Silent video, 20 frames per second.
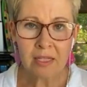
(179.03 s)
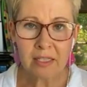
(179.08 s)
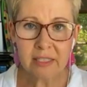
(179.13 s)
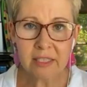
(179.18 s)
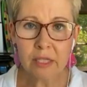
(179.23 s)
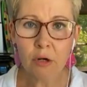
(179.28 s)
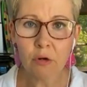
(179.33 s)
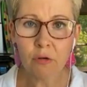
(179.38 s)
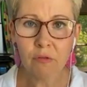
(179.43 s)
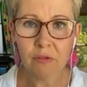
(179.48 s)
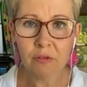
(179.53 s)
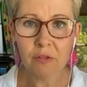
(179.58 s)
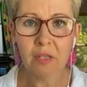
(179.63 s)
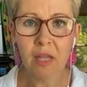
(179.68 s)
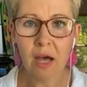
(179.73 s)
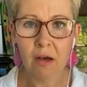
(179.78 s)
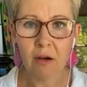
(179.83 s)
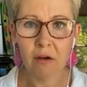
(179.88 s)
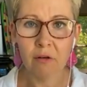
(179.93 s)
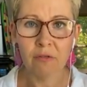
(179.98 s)

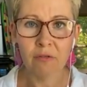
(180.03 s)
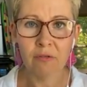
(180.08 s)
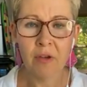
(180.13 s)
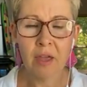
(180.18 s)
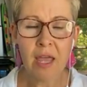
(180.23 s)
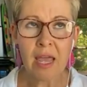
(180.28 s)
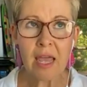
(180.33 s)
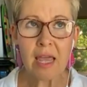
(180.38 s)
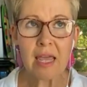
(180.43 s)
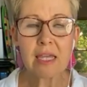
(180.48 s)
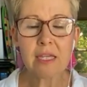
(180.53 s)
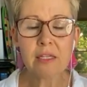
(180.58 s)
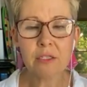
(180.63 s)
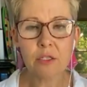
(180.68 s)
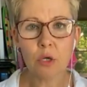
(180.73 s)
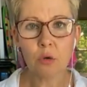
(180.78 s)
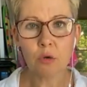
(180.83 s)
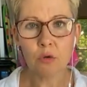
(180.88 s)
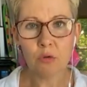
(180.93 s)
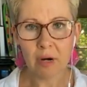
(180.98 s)
Self-love
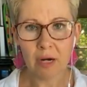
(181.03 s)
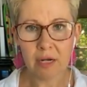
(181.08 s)
is your